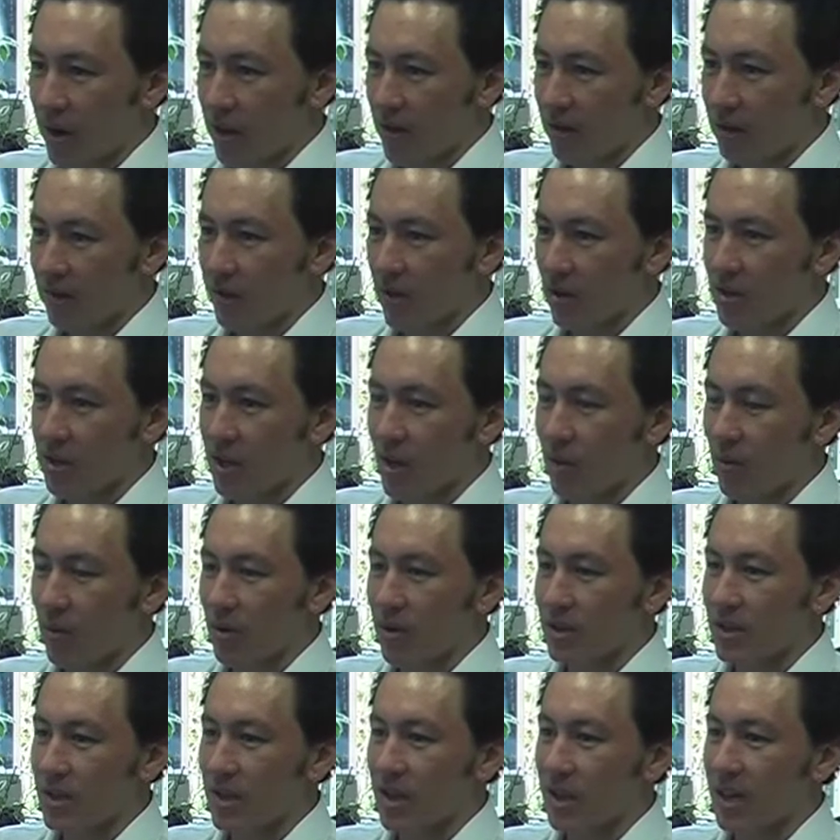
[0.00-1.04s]
the
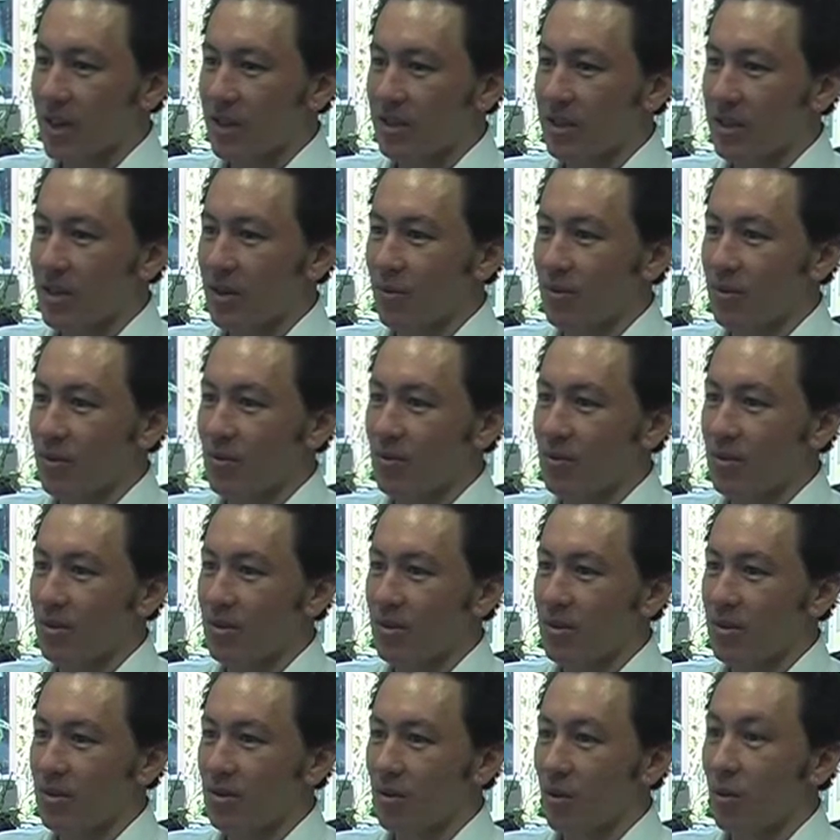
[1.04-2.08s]
FOXA1 DNA sequence
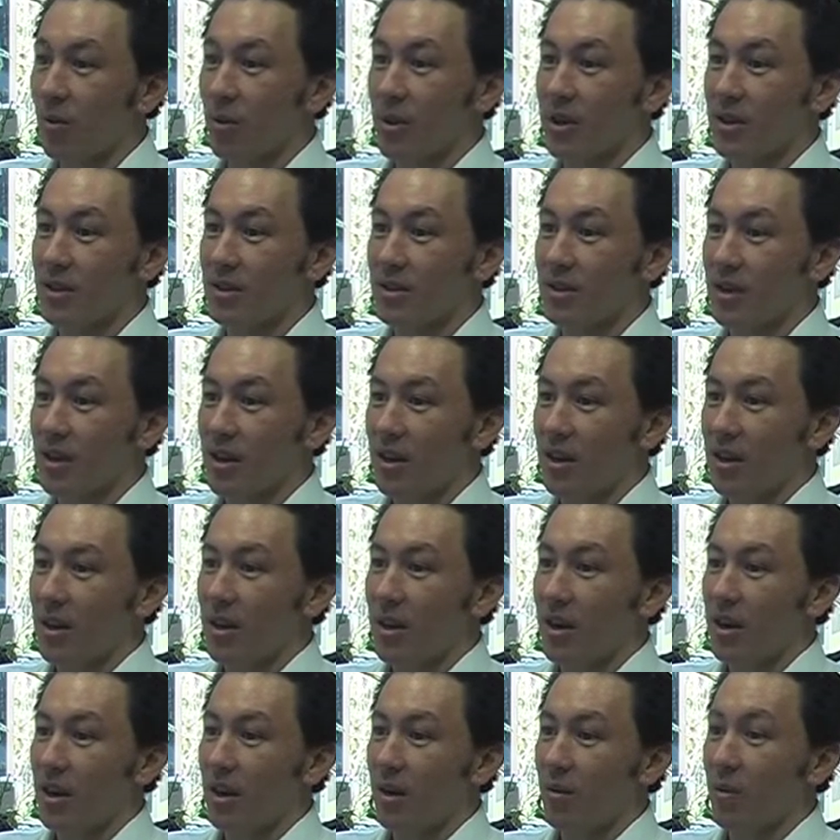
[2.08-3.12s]
was always
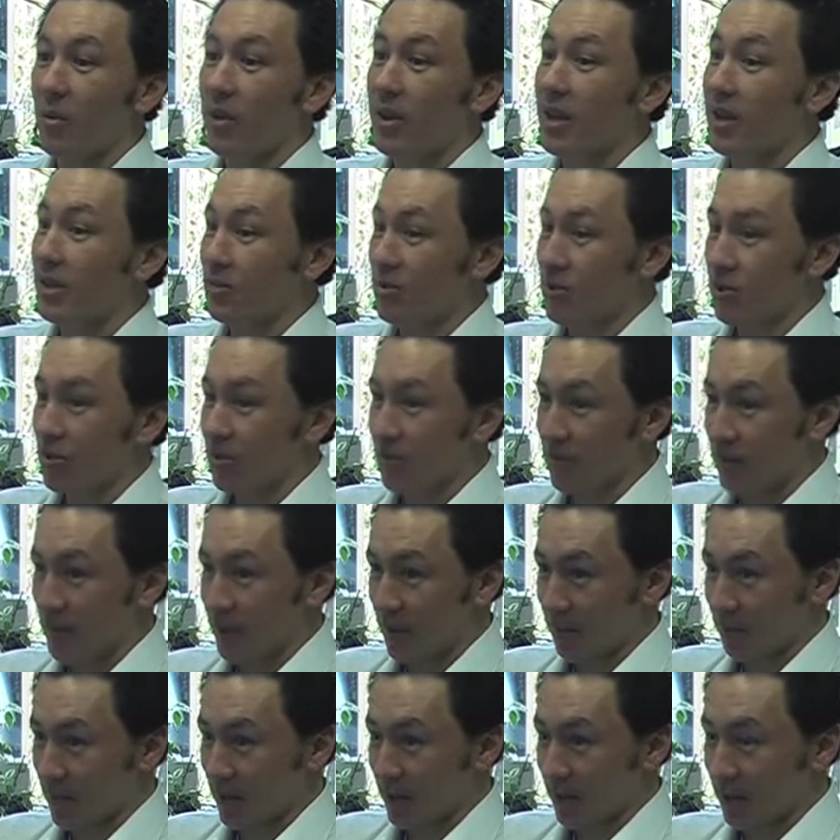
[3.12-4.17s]
uh, with estrogen
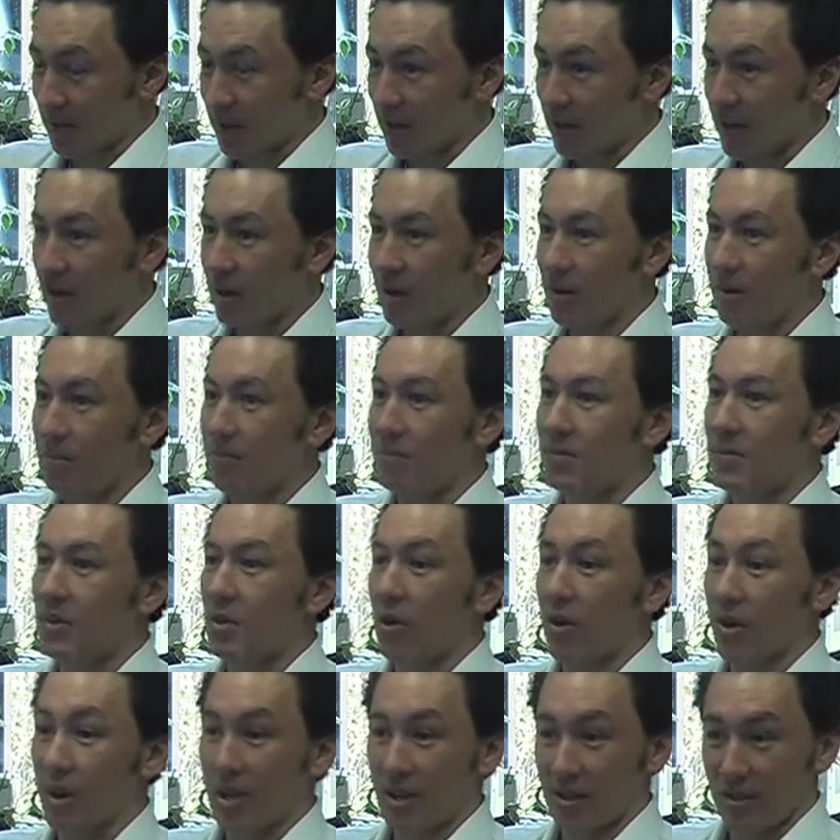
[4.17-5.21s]
receptor um,
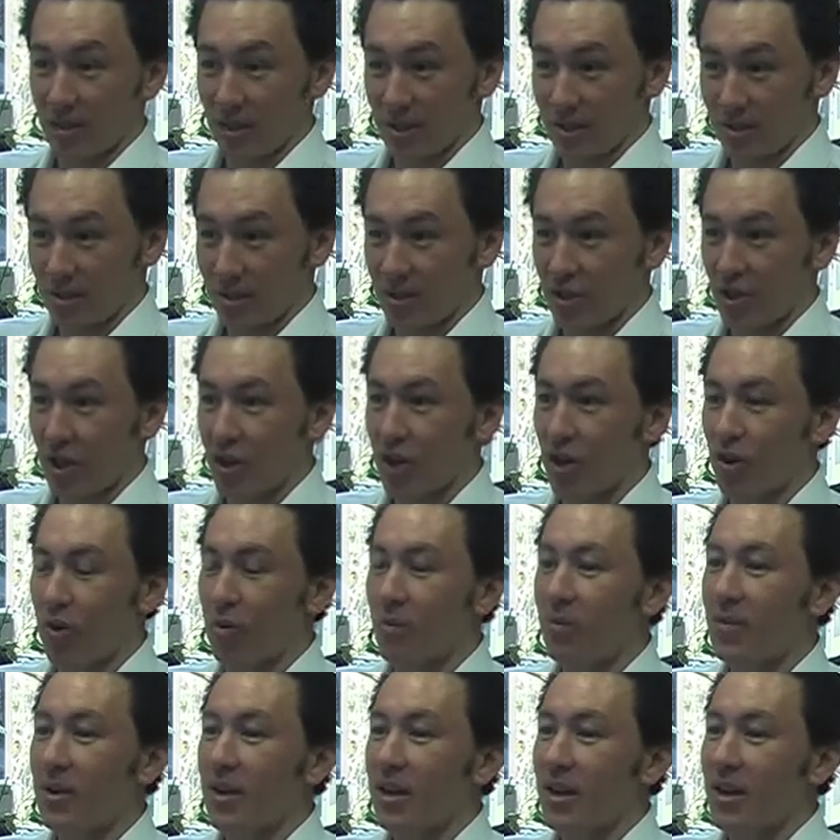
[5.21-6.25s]
docking sites in the
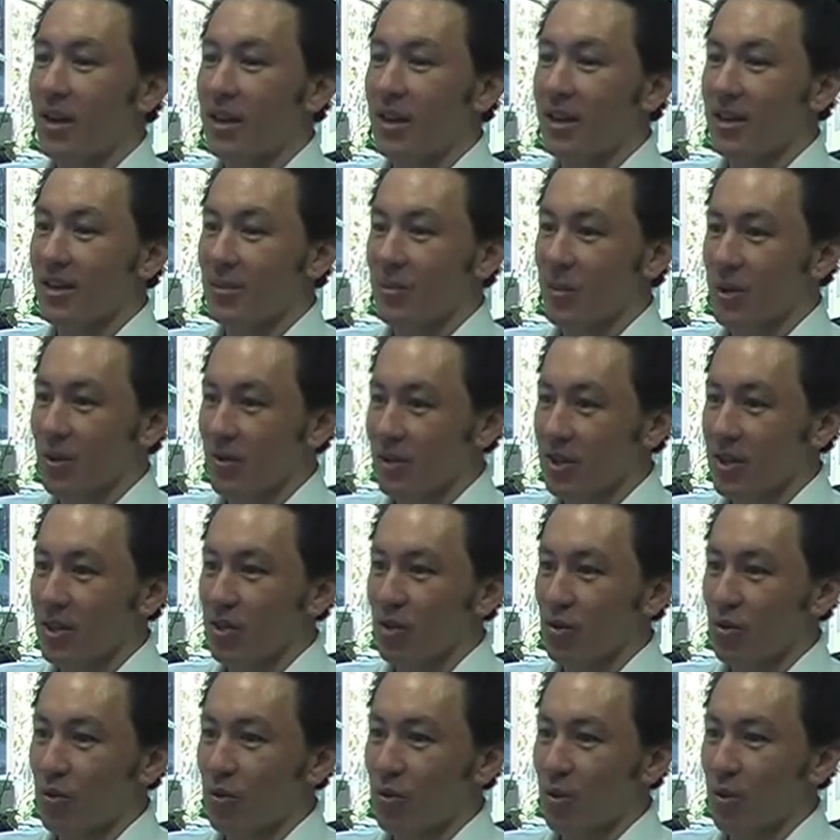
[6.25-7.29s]
genome is because
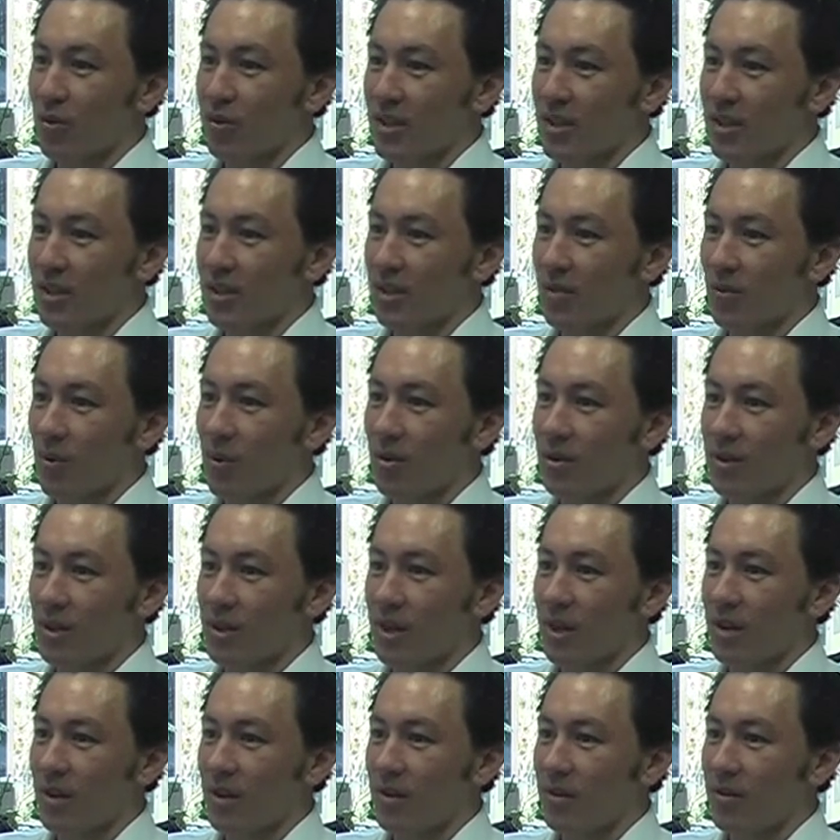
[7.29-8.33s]
these two proteins work
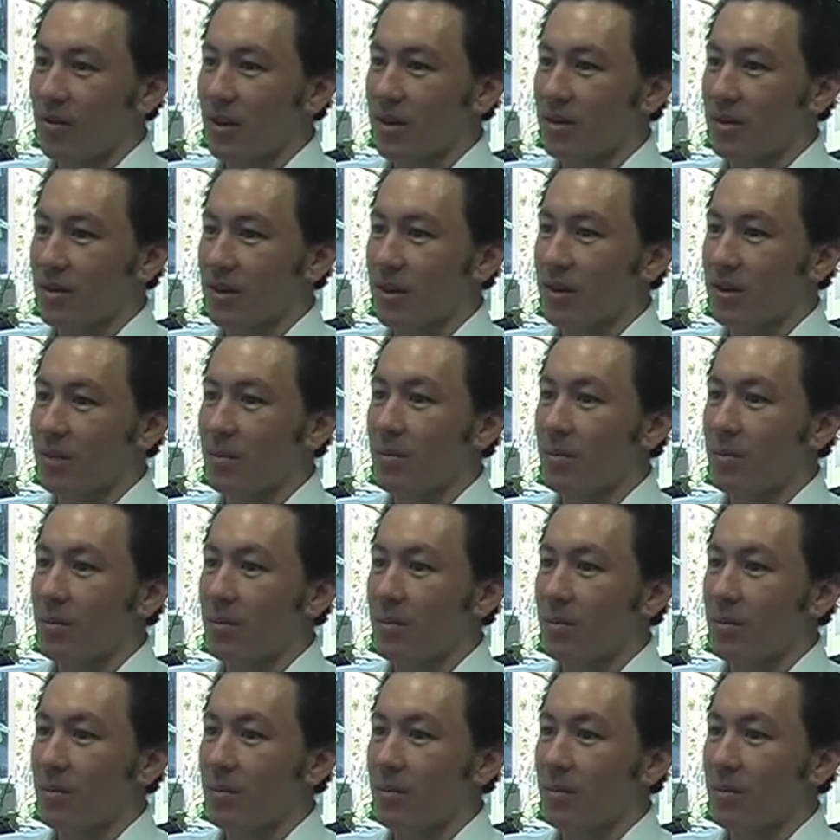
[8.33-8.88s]
together as, as a